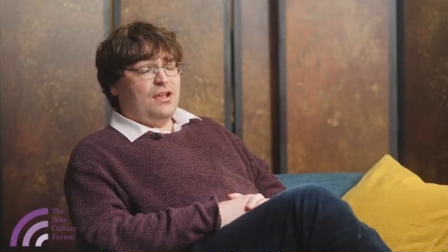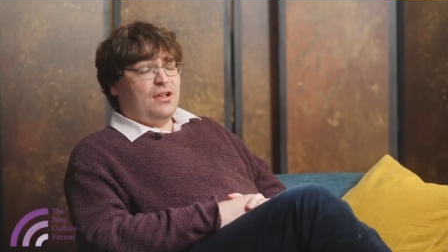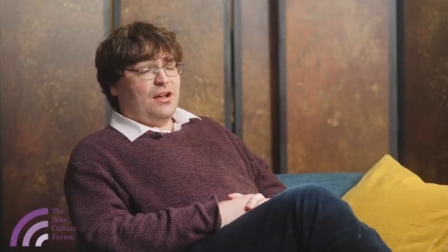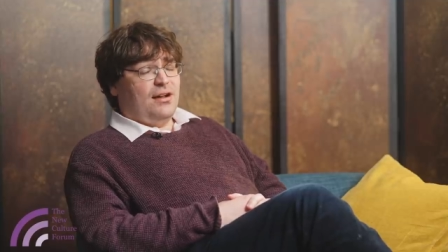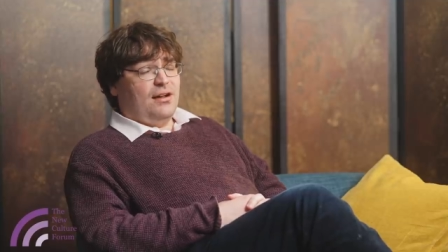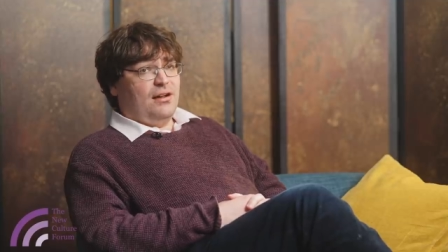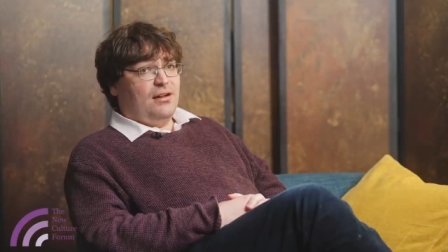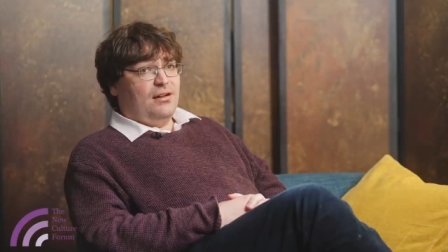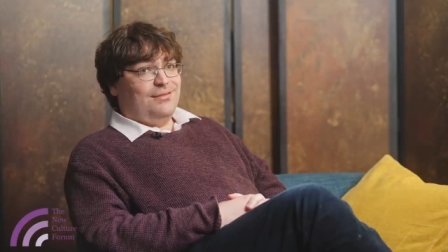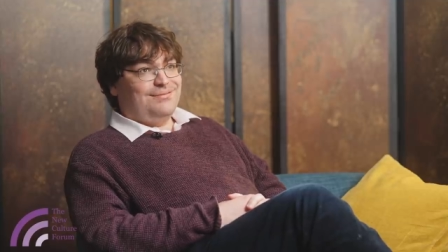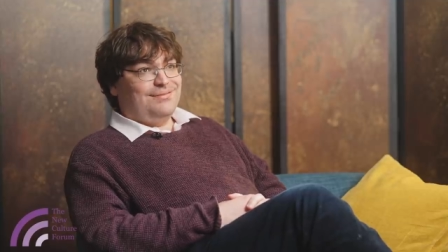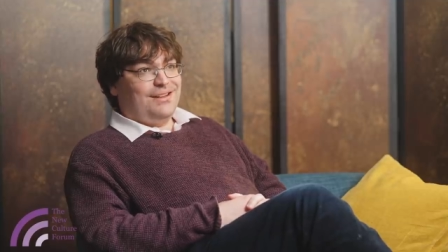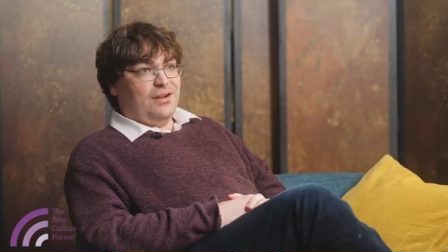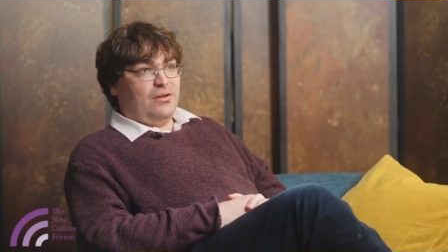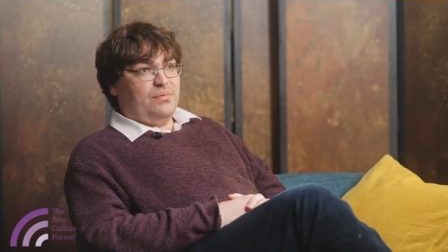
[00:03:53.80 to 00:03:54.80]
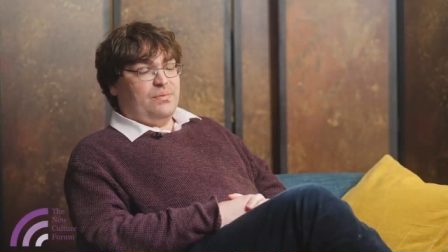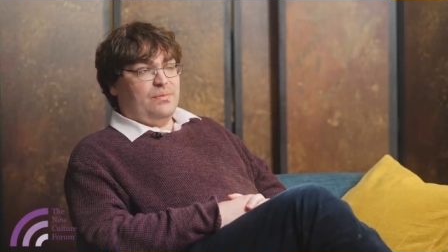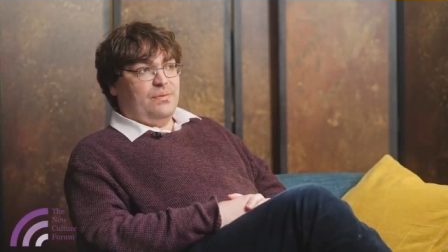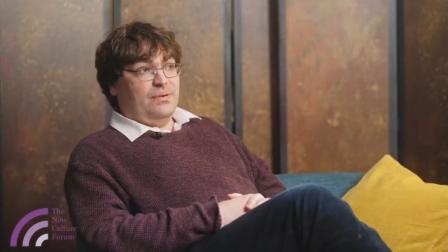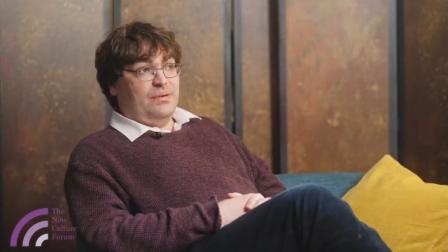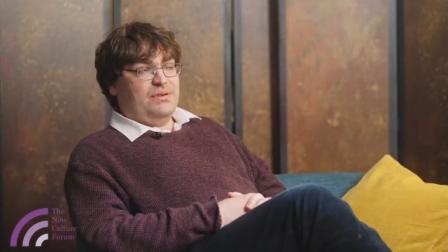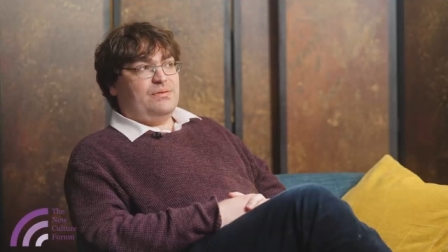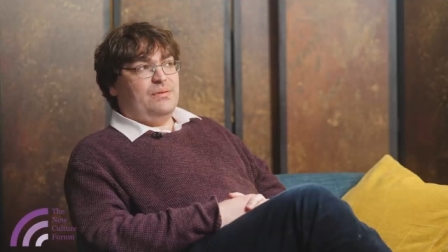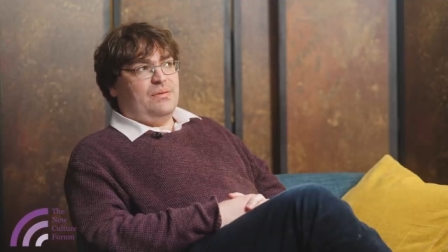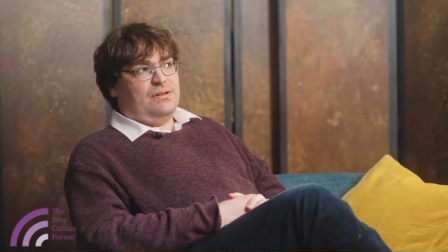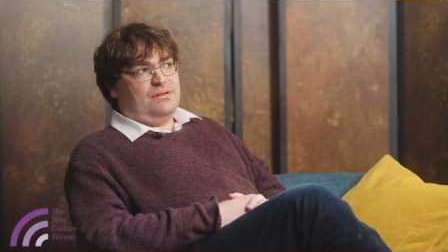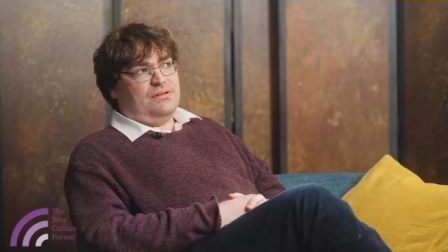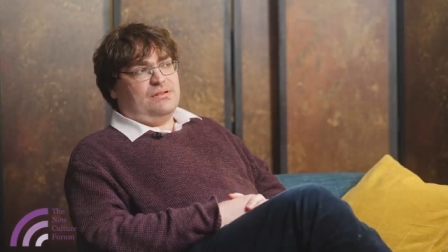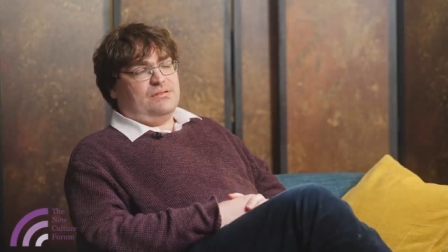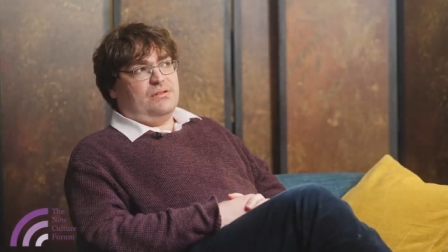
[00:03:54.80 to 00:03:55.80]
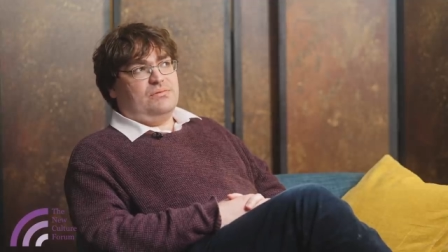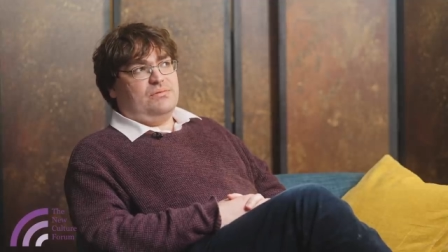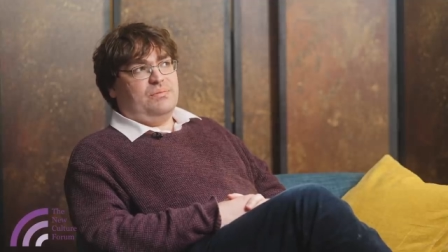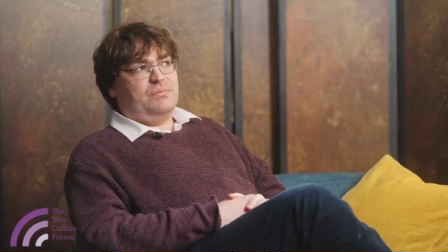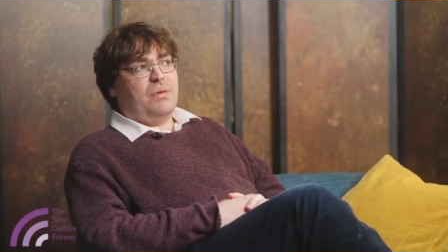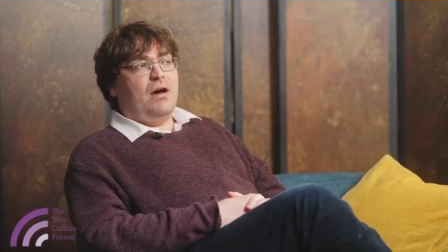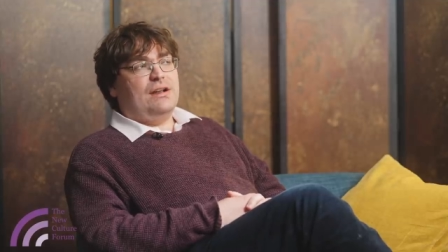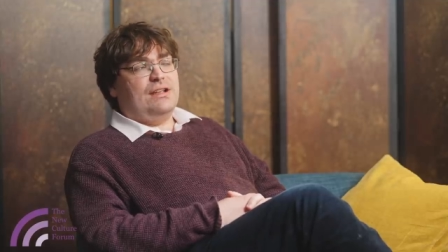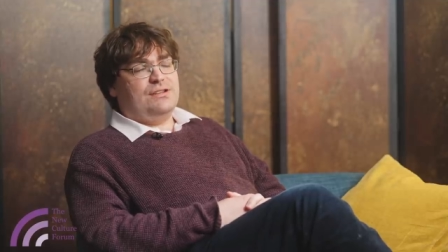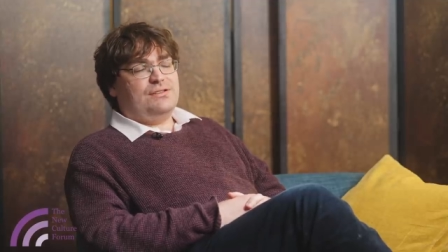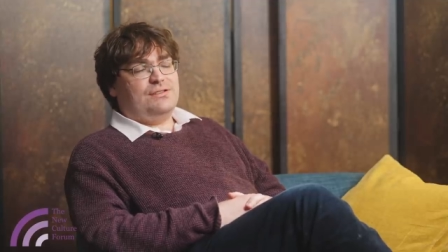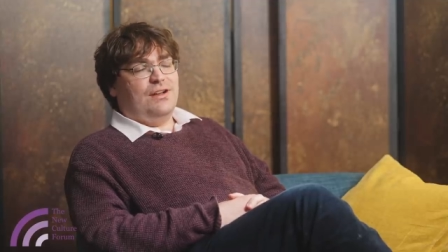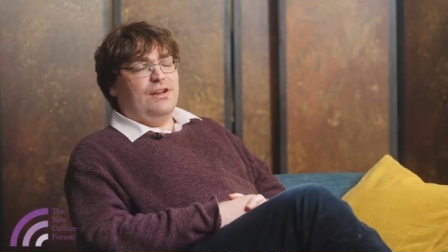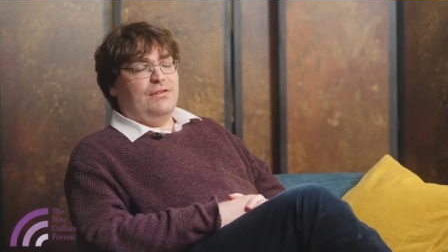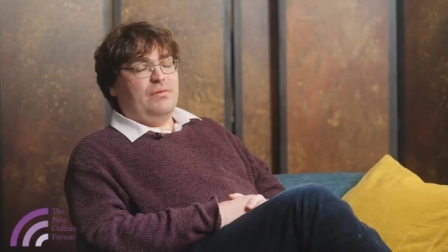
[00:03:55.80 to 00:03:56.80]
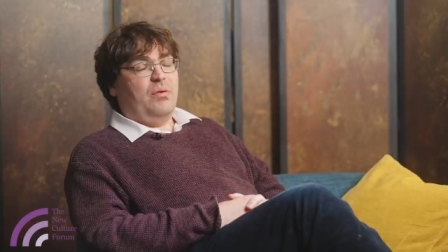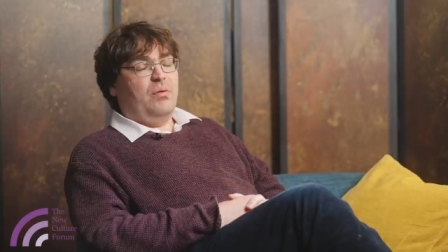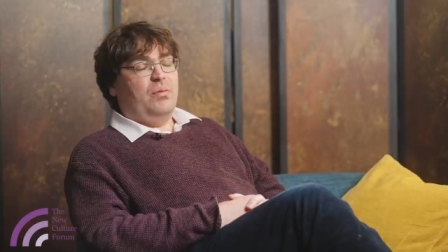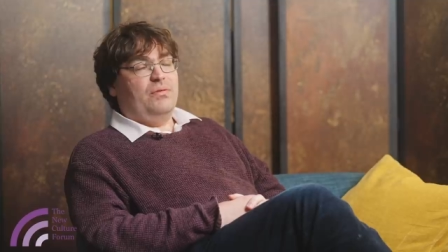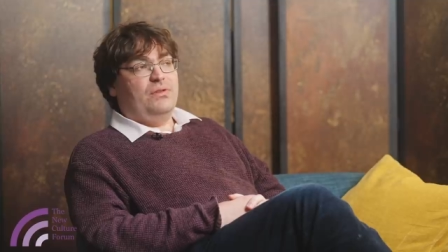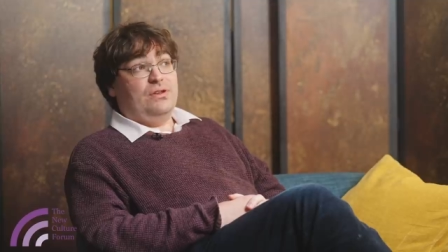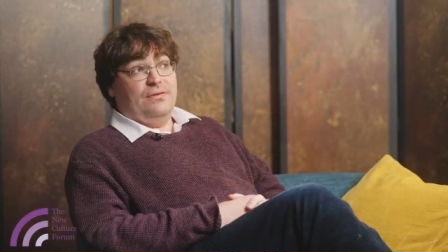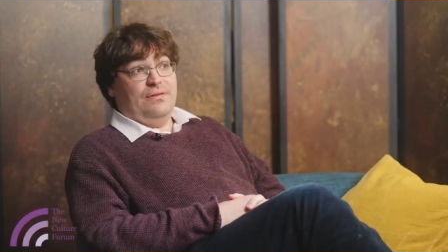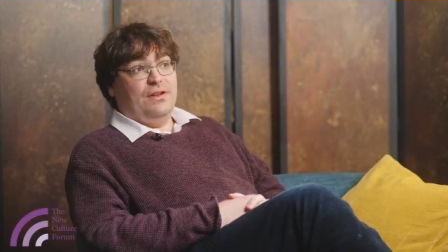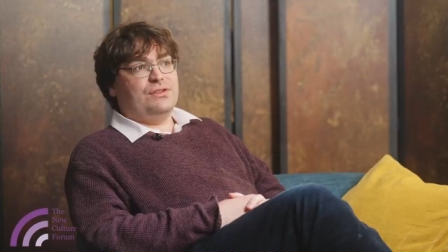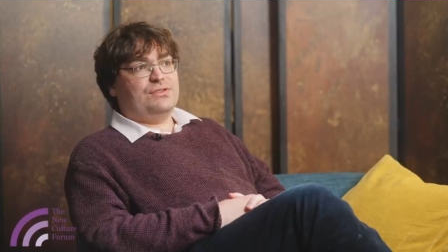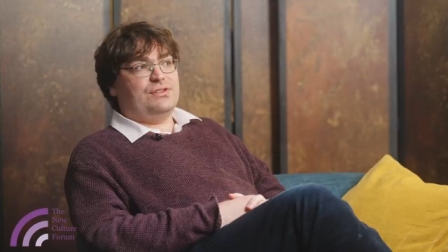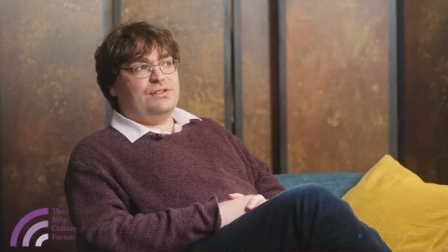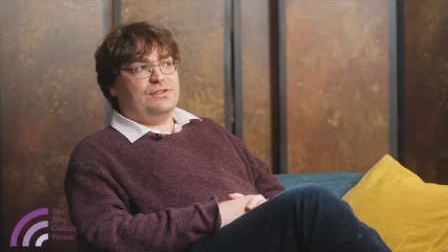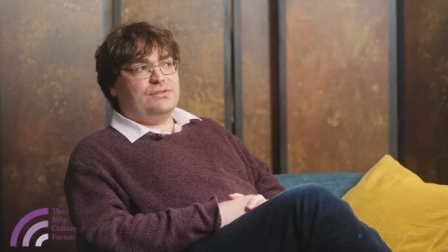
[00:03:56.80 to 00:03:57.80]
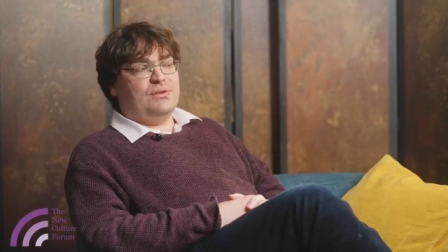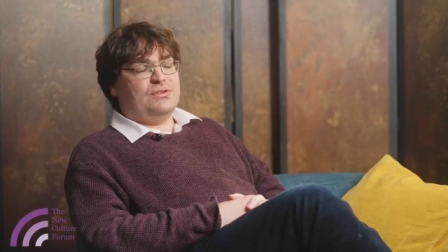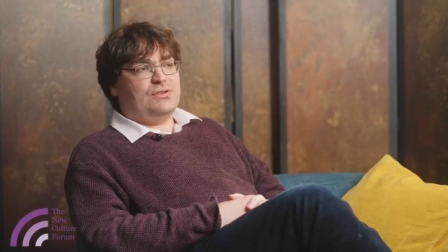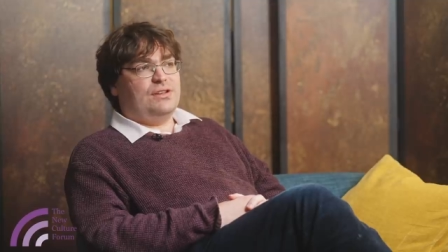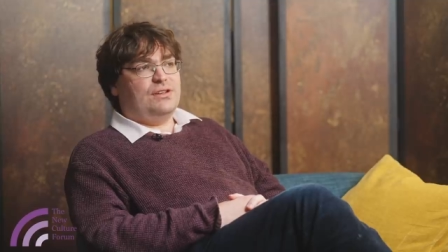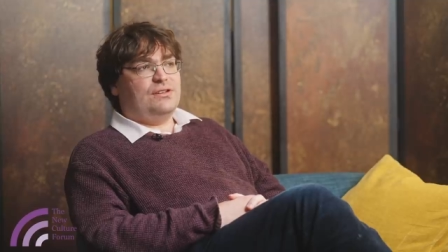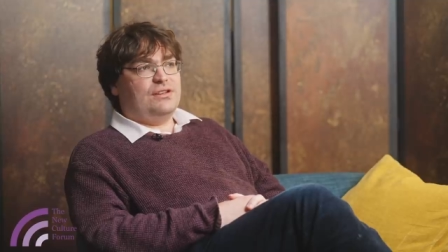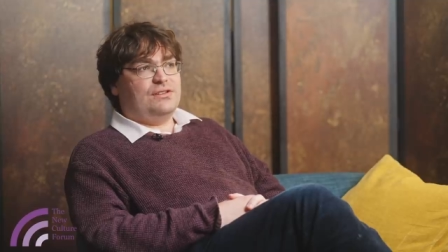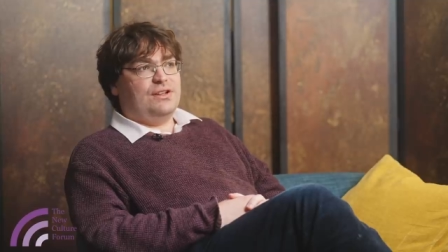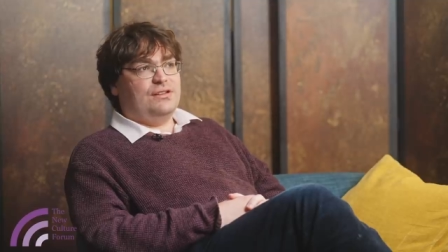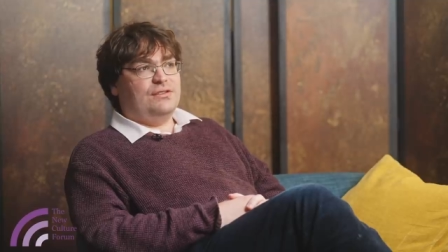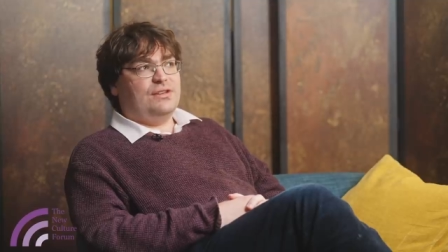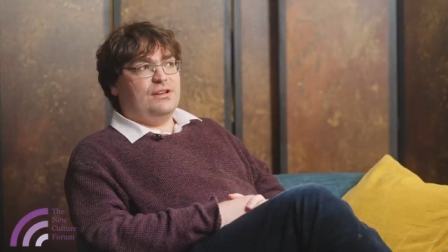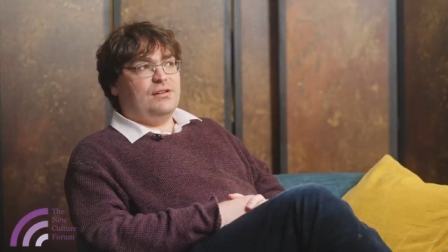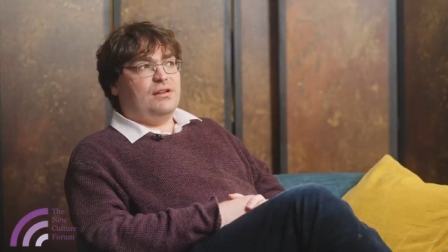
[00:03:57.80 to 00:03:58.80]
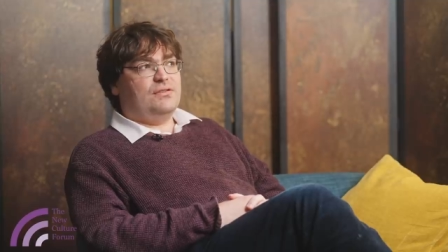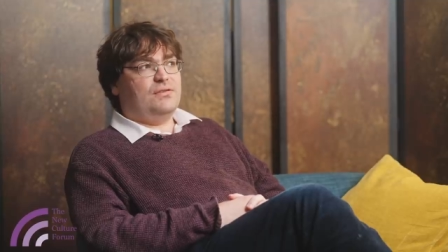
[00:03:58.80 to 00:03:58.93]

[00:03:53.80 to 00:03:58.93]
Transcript: are, you know, so partly it's kind of a problem of universities as much as anything,